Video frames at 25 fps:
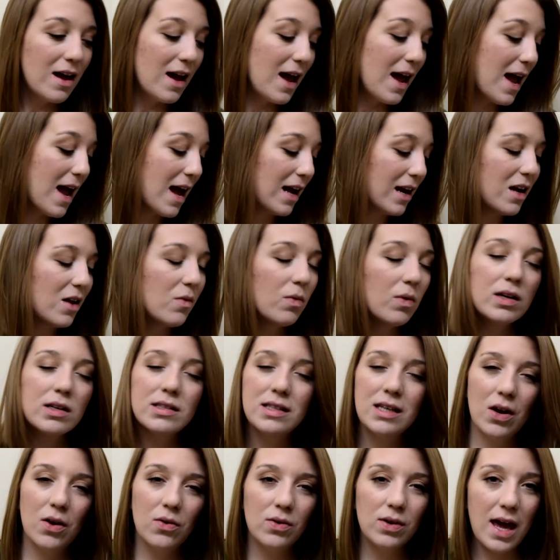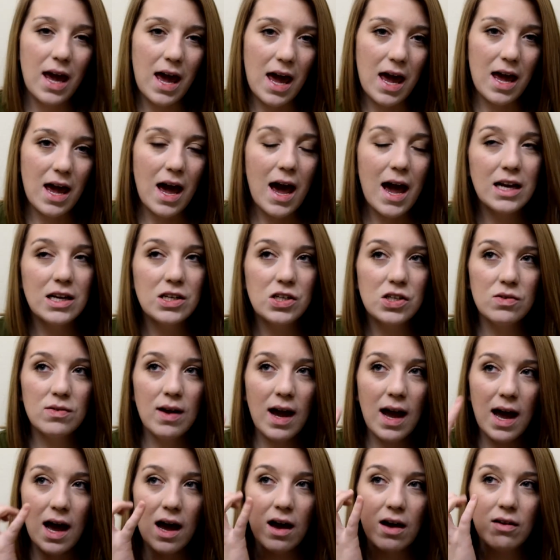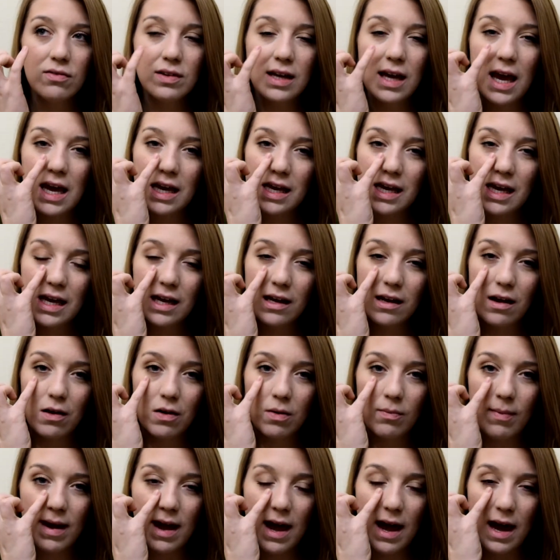And it works out okay. I do have caking under my